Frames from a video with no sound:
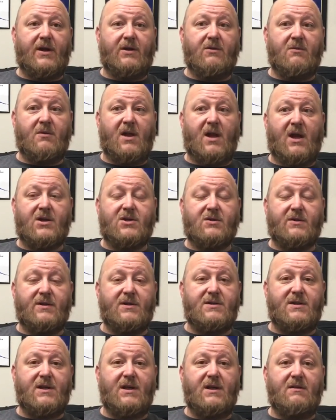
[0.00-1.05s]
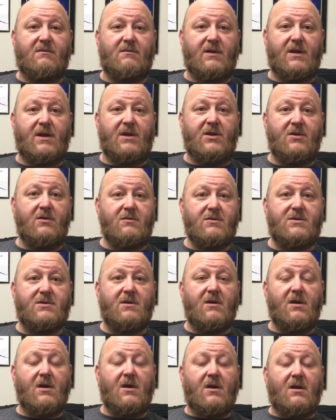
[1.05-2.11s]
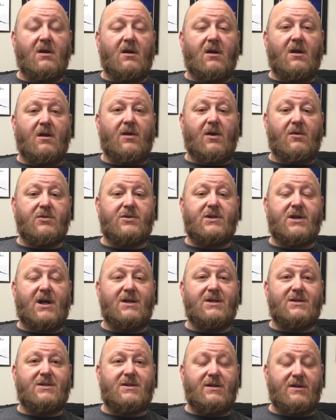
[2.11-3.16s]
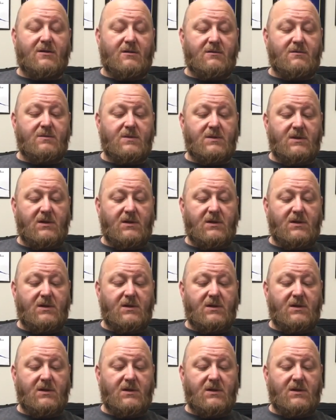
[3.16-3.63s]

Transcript: and you would actually see in use those guns still.